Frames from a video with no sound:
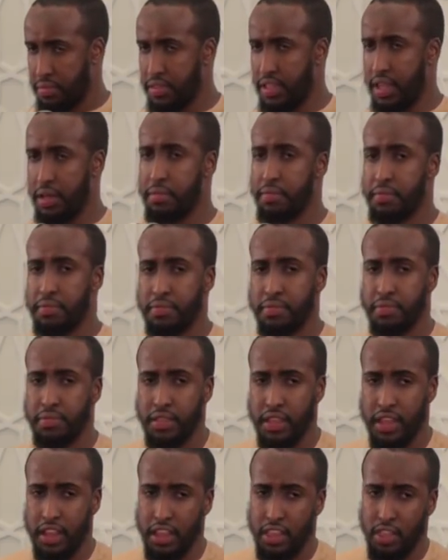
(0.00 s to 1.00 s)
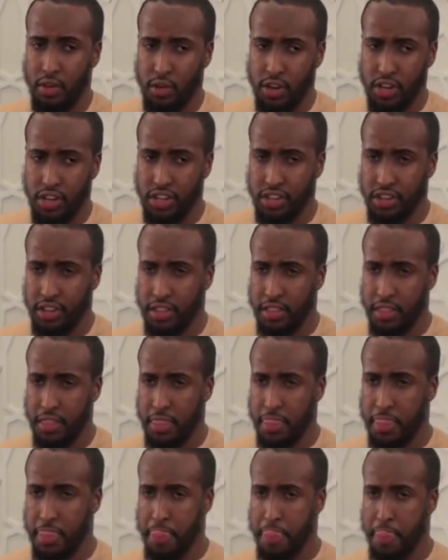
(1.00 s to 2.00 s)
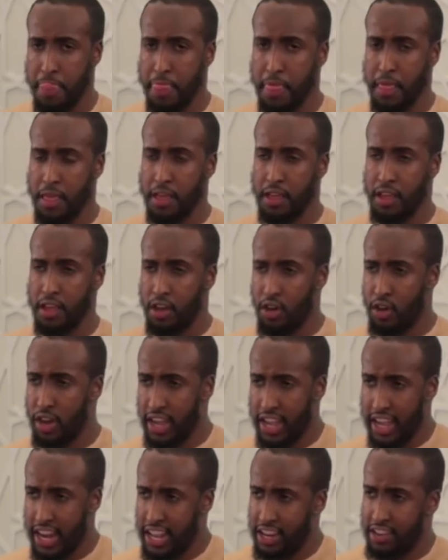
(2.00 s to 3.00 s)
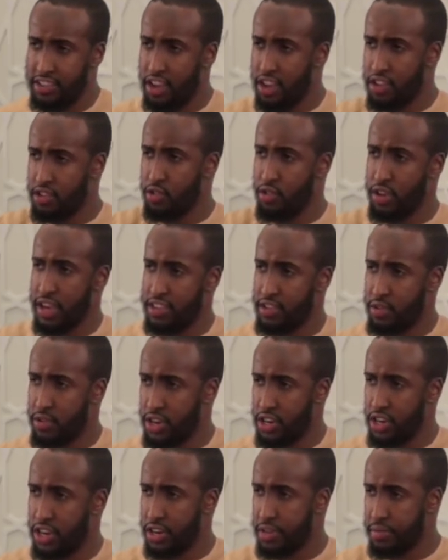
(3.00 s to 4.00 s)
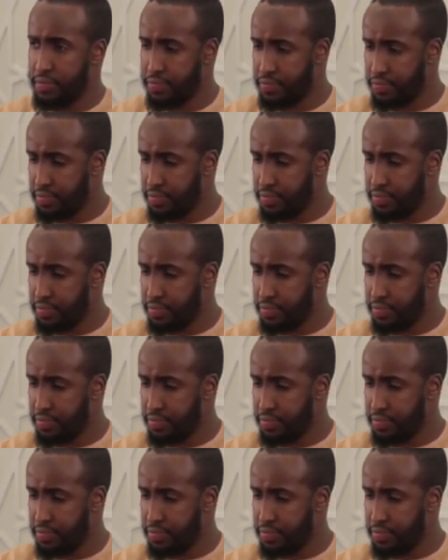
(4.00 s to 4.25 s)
Now, any other question? Okay, can I just ask you guys a question?